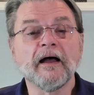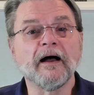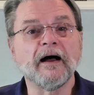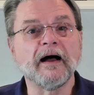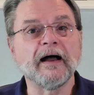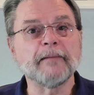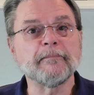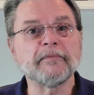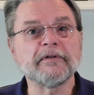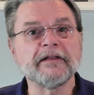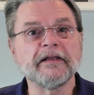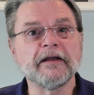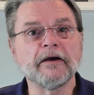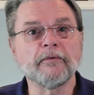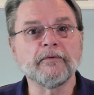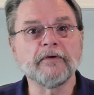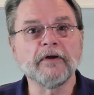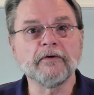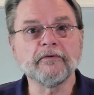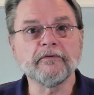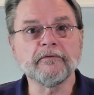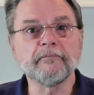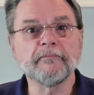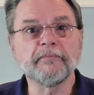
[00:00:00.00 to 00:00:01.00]
I'm Leo
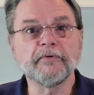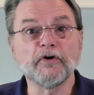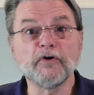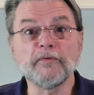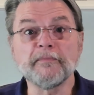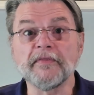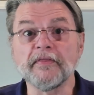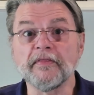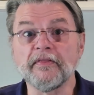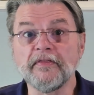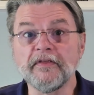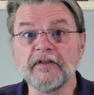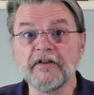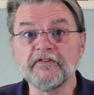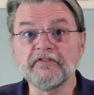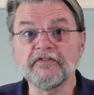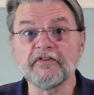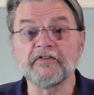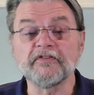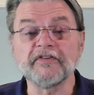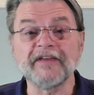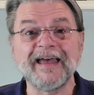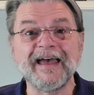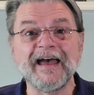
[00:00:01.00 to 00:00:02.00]
Notenboom, and this
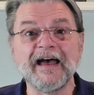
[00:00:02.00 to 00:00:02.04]
is